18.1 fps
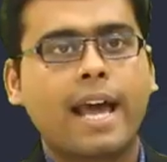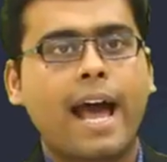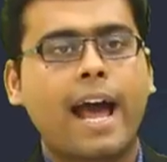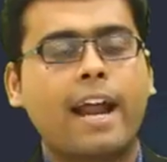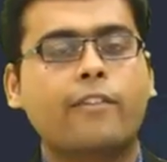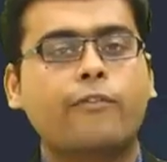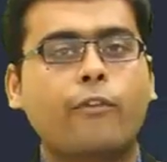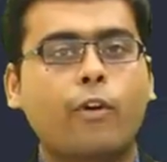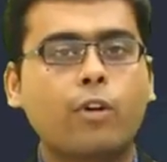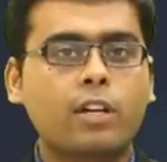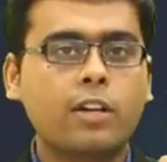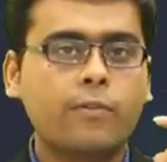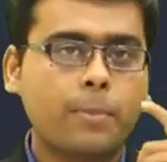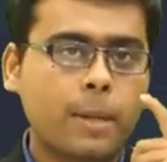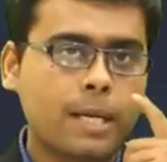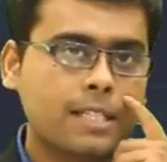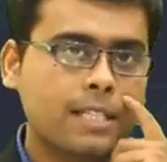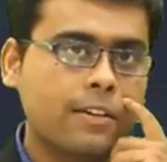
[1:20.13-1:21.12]
and
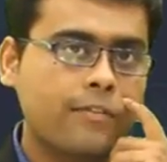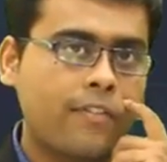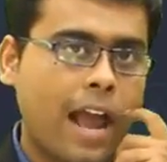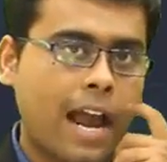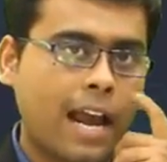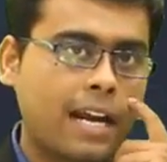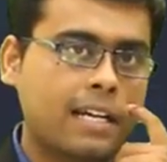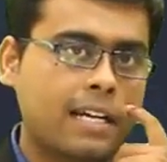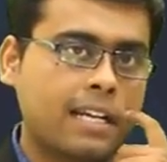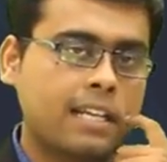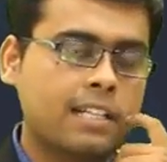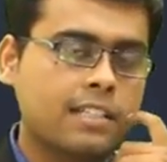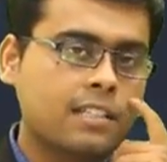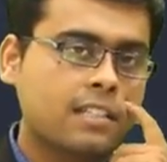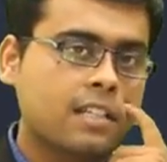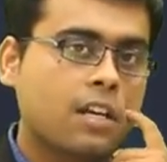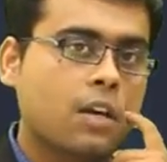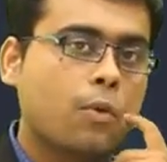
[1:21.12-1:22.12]
40% faculty
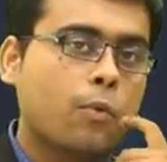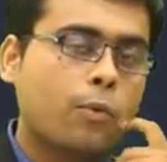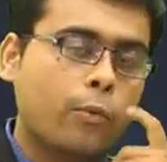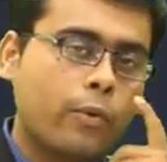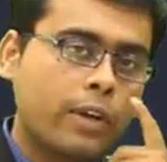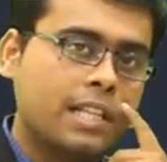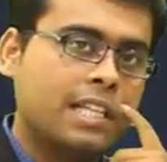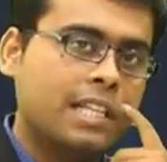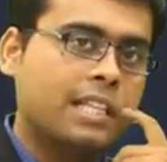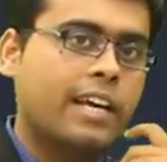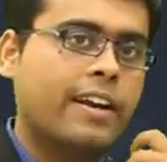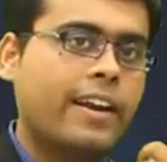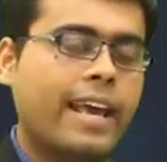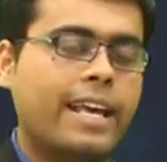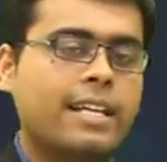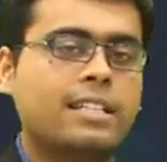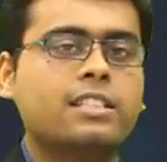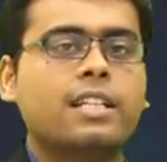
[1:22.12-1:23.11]
within the
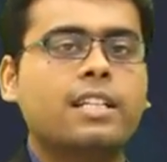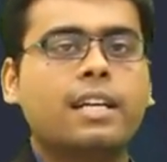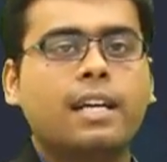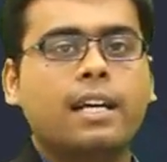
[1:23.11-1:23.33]
range